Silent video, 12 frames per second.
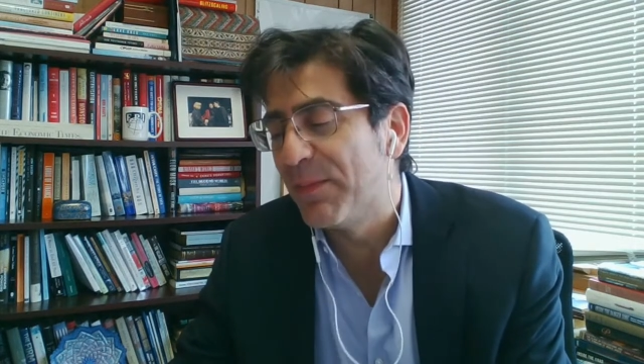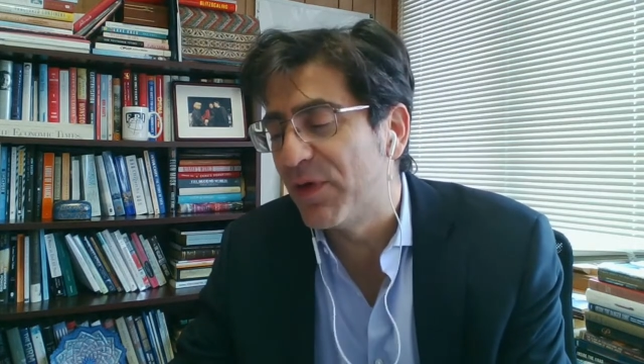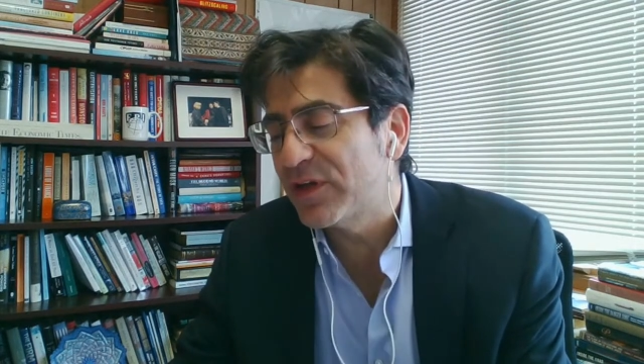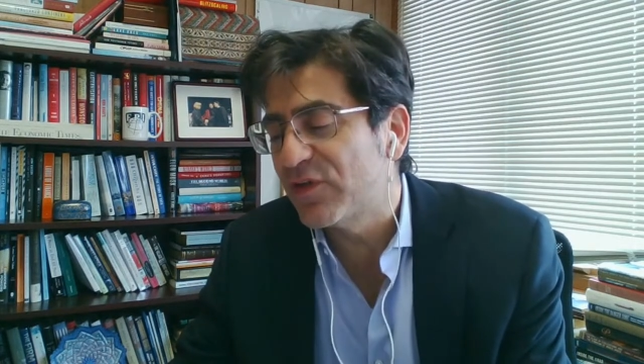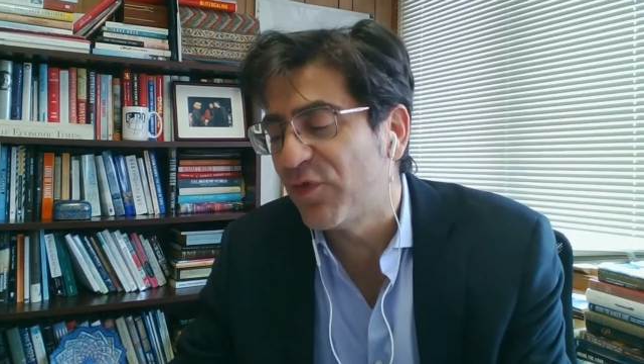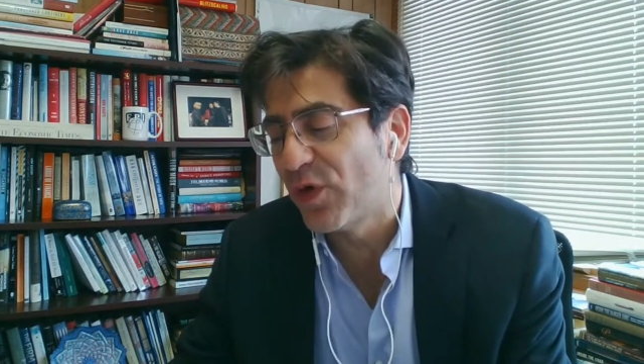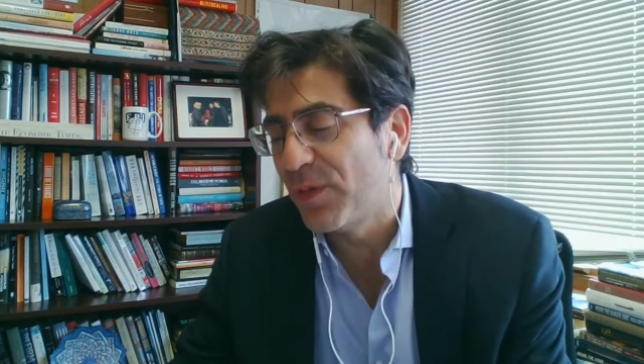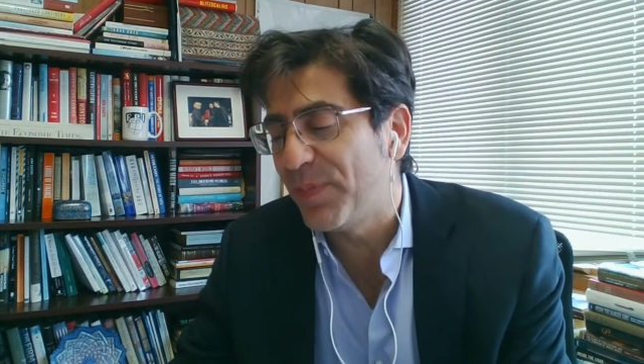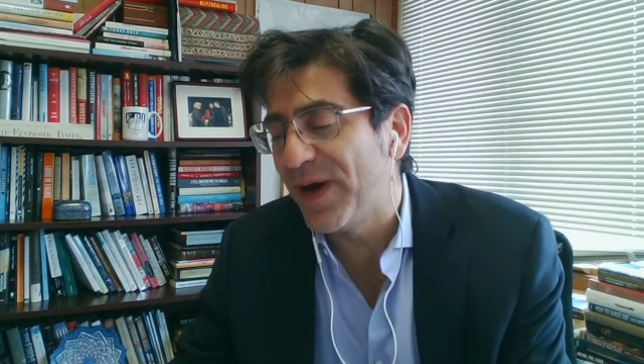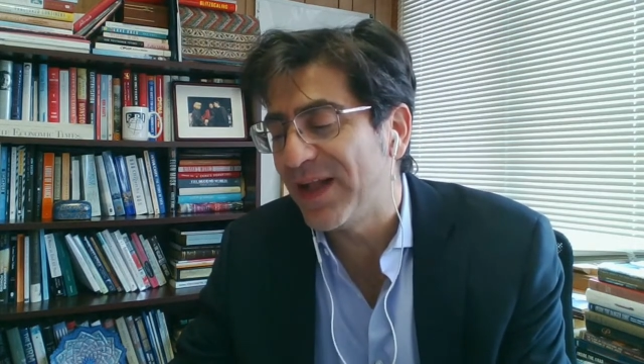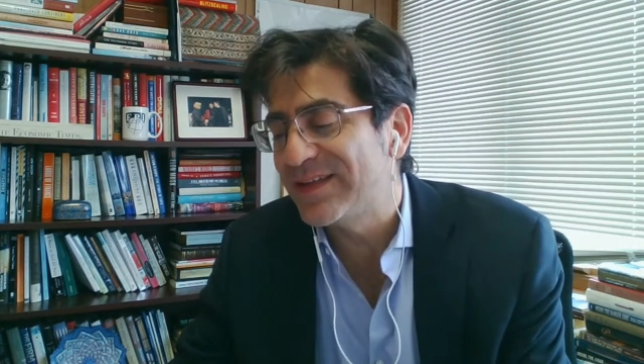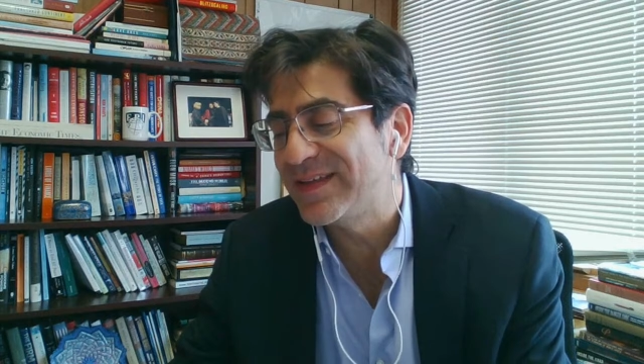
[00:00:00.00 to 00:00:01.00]
Emirates foreign
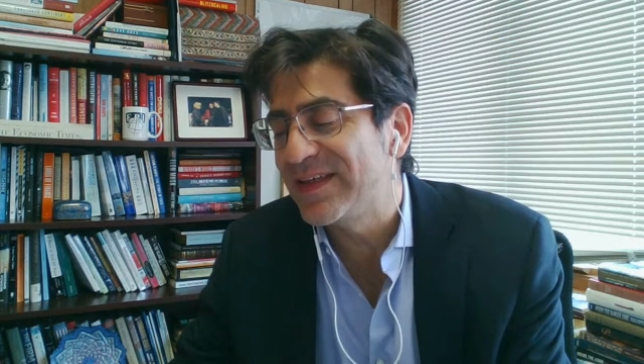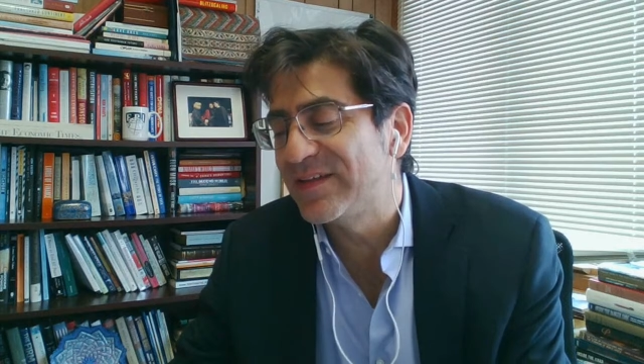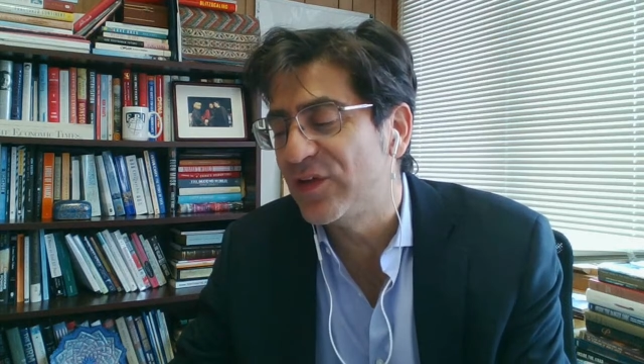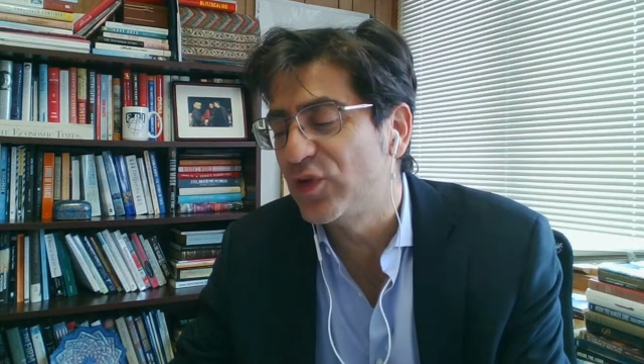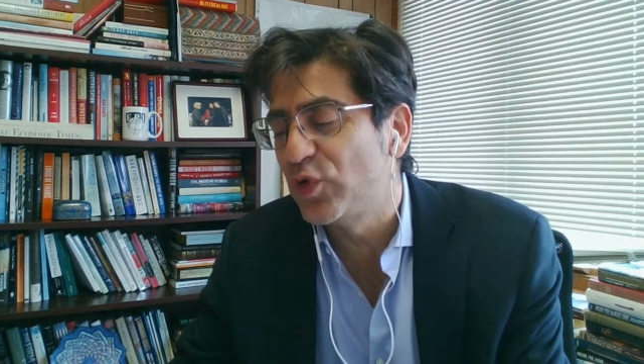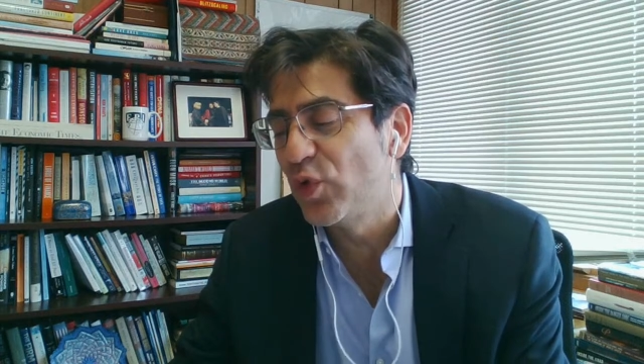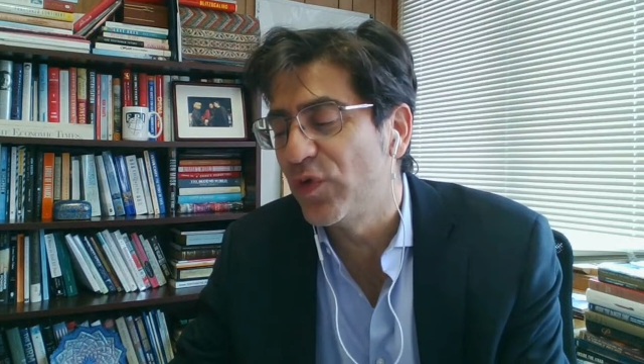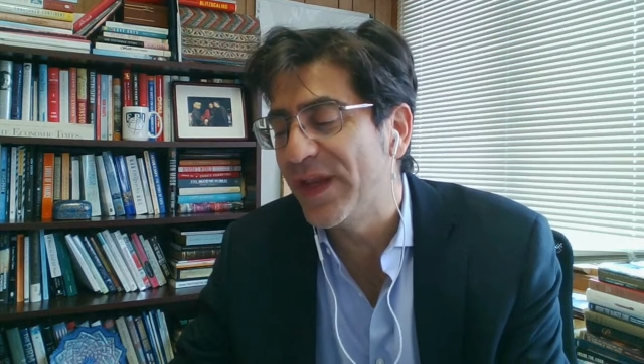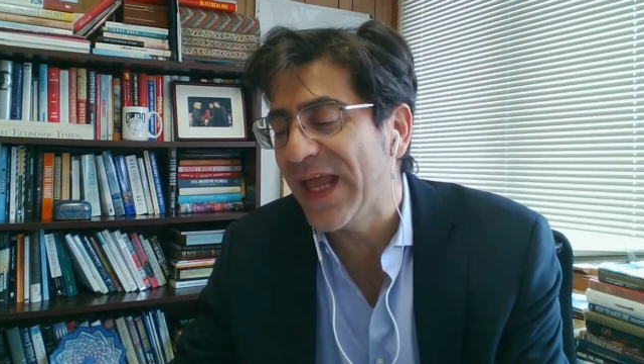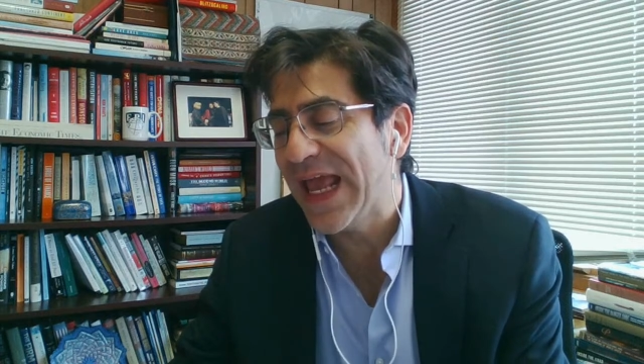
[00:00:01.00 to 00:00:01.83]
policy is a tool that